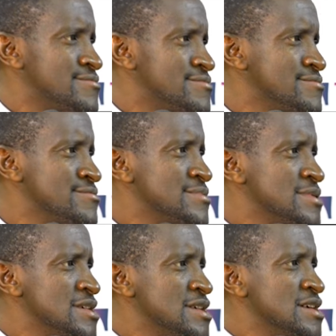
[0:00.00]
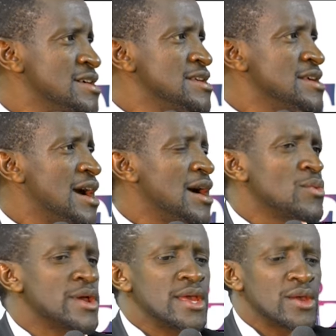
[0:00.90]
Yes, I've heard
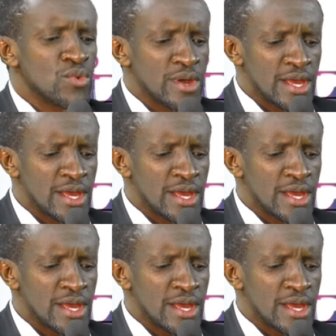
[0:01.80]
about